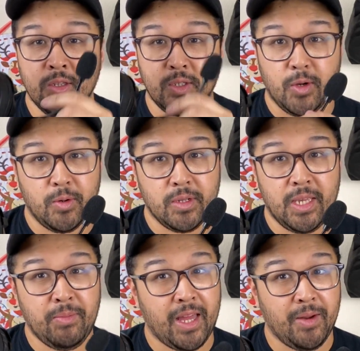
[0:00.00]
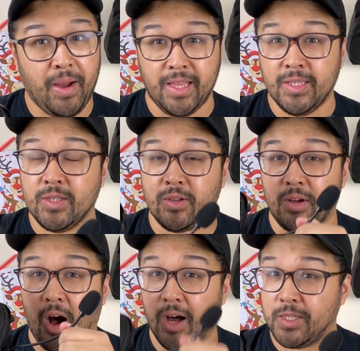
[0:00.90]
So keep that in mind. This is
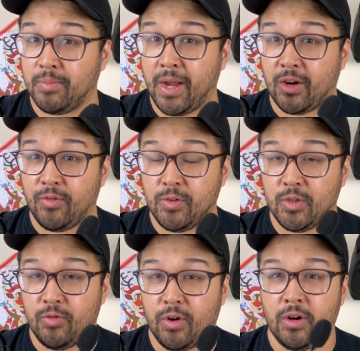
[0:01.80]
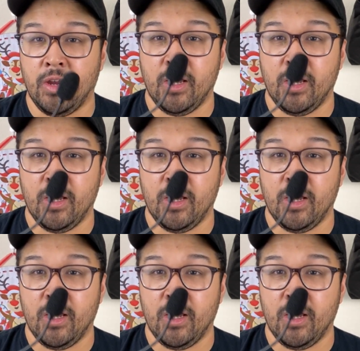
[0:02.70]
an awesome microphone so far.